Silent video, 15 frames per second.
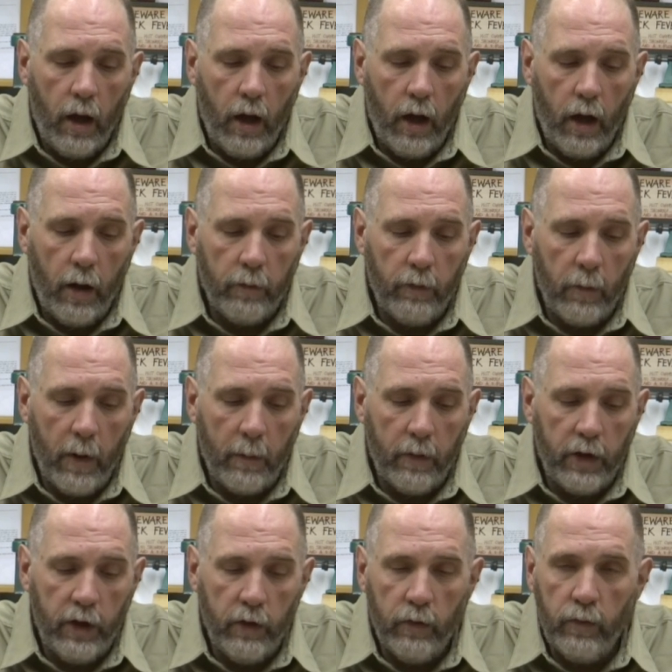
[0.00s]

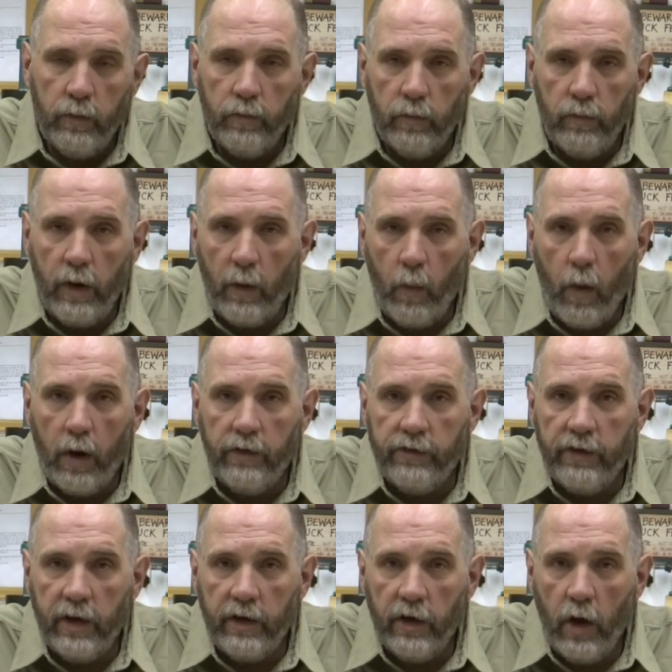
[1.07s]
Remember, you at
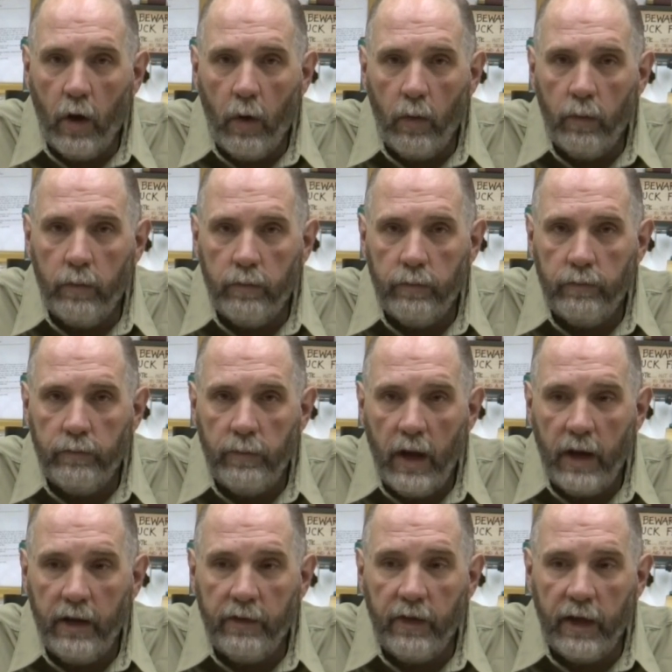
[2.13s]
once didn't know
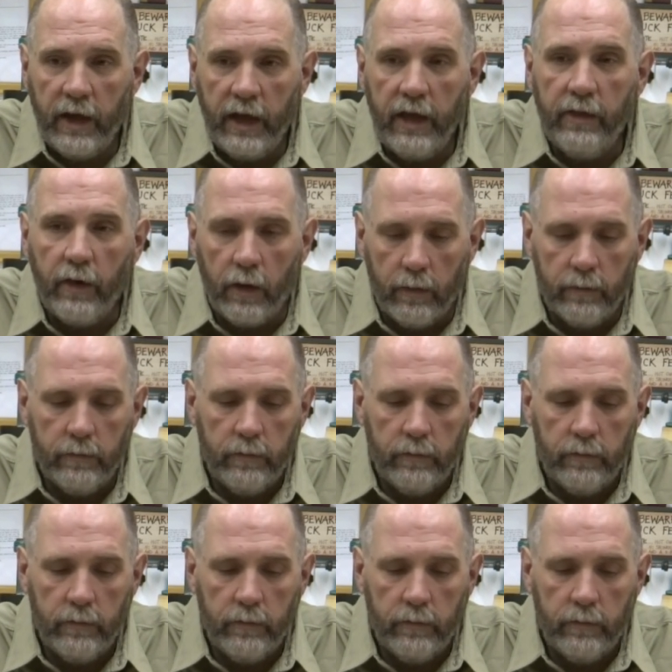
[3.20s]
anything either,